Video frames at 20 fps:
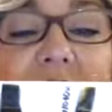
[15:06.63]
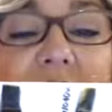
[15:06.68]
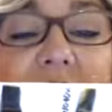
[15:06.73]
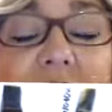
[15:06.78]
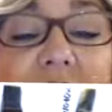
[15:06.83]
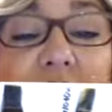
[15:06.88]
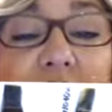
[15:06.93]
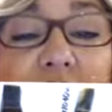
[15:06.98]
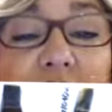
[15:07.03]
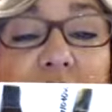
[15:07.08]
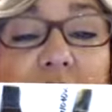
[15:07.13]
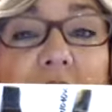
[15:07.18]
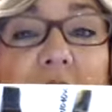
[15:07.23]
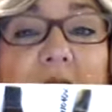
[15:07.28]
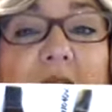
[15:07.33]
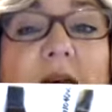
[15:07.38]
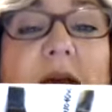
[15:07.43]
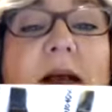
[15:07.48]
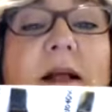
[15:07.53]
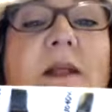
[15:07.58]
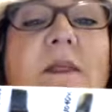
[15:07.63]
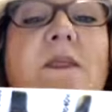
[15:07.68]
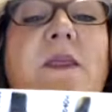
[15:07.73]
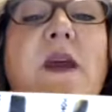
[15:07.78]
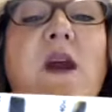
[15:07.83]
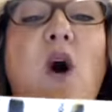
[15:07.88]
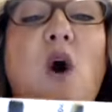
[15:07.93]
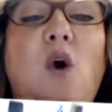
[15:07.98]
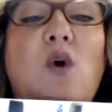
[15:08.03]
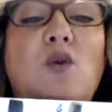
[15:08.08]
different.
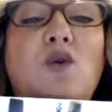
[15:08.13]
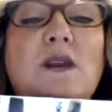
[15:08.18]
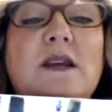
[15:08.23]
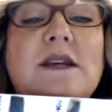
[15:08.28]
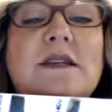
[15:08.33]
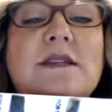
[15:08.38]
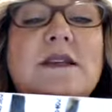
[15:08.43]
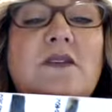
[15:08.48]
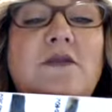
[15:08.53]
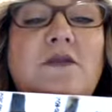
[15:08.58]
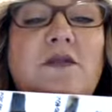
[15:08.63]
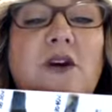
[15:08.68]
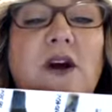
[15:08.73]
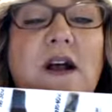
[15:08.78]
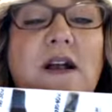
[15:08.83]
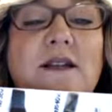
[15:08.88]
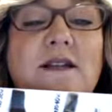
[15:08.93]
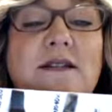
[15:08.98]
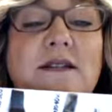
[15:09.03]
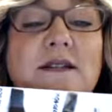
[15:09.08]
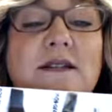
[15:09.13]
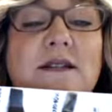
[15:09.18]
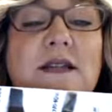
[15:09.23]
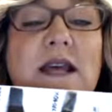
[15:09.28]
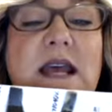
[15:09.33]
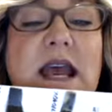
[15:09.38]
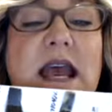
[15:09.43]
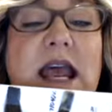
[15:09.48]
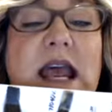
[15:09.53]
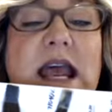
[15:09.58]
The only difference
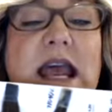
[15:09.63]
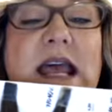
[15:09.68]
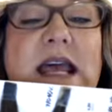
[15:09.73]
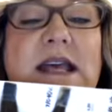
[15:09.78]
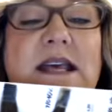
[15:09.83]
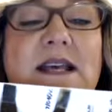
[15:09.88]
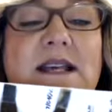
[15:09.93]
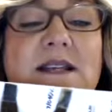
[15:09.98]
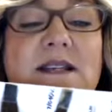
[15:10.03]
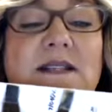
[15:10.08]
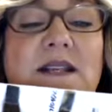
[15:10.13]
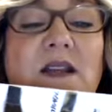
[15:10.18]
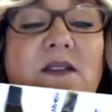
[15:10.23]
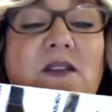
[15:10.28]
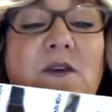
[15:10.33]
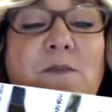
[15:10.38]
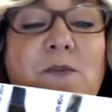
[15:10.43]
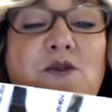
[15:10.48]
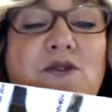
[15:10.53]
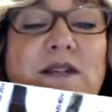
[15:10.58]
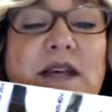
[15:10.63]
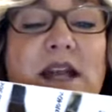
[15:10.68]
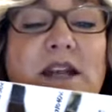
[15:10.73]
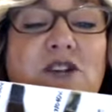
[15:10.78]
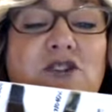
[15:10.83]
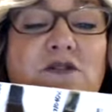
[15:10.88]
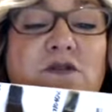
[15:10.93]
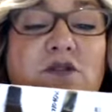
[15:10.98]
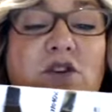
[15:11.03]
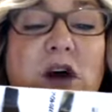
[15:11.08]
is the
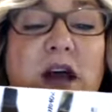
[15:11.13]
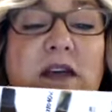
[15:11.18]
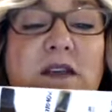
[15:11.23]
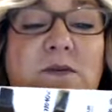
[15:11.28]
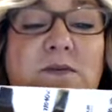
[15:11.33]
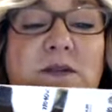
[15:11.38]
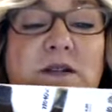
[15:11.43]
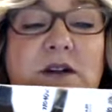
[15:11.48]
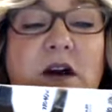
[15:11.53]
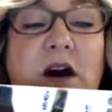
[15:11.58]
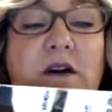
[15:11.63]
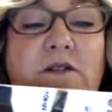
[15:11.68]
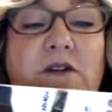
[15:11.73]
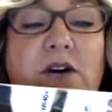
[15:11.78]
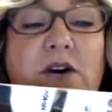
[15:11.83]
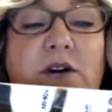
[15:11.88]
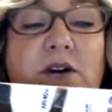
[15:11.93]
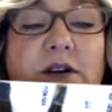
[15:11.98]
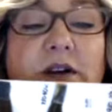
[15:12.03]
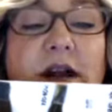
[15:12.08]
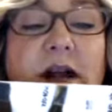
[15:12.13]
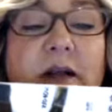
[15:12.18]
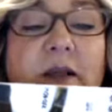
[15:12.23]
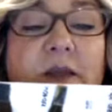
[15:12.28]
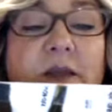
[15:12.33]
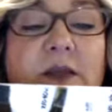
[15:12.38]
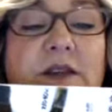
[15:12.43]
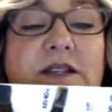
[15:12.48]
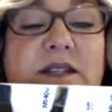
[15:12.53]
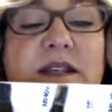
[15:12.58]
percentage of gray that was covered.
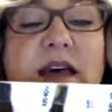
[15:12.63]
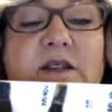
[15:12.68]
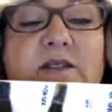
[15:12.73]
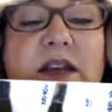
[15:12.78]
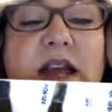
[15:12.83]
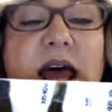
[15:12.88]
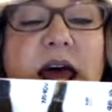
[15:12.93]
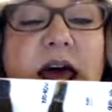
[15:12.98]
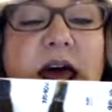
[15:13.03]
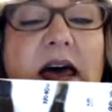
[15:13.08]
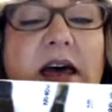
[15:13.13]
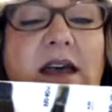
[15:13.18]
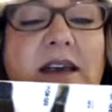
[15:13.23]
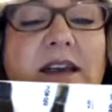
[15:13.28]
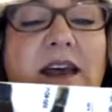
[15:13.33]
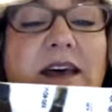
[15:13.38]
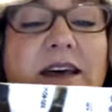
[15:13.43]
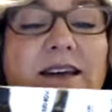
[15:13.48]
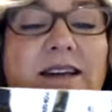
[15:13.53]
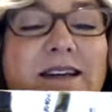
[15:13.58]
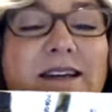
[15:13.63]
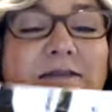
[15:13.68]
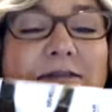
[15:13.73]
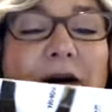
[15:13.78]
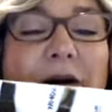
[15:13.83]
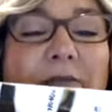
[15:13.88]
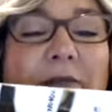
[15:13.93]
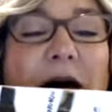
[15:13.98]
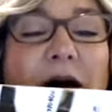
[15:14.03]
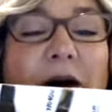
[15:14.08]
The 7N,
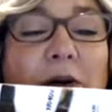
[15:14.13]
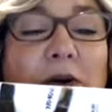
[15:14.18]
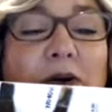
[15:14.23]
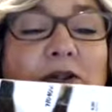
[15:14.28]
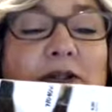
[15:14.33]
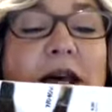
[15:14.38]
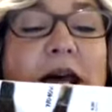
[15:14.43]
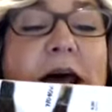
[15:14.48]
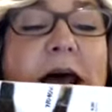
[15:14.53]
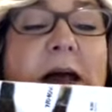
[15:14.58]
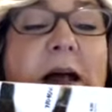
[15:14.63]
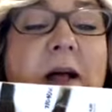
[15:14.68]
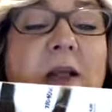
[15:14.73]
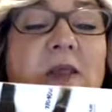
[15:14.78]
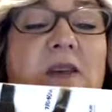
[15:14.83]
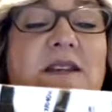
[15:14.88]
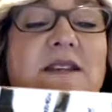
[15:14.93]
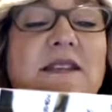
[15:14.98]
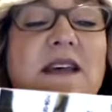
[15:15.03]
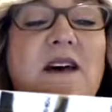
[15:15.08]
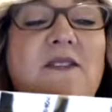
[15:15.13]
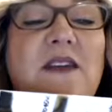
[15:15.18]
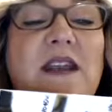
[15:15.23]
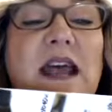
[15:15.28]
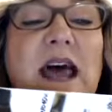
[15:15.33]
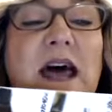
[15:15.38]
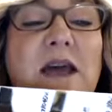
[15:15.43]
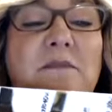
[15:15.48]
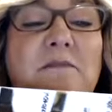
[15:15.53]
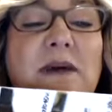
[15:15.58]
I'm backwards, the
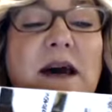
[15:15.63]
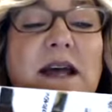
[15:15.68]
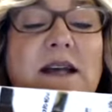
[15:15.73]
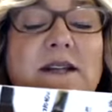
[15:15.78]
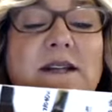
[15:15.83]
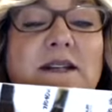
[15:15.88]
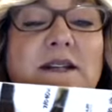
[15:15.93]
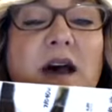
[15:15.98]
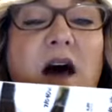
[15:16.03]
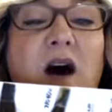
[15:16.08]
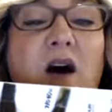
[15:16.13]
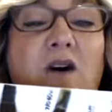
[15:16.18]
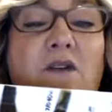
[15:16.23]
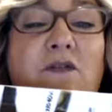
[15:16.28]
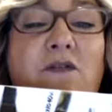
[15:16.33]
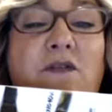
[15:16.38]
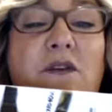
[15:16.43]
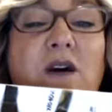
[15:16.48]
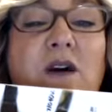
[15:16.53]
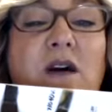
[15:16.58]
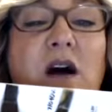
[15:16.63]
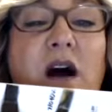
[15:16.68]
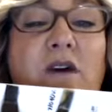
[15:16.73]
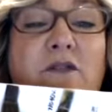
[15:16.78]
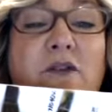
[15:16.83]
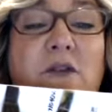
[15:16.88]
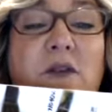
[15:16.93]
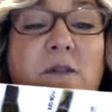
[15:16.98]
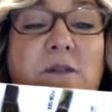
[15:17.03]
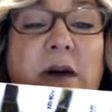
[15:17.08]
7N by itself
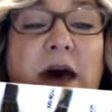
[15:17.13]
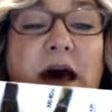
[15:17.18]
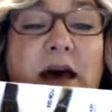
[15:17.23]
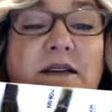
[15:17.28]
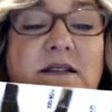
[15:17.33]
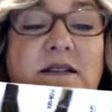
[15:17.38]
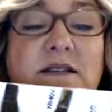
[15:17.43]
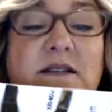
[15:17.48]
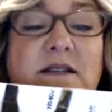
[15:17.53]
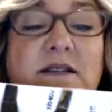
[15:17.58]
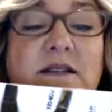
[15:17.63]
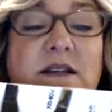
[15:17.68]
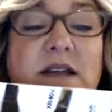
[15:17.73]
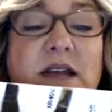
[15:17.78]
covered the best,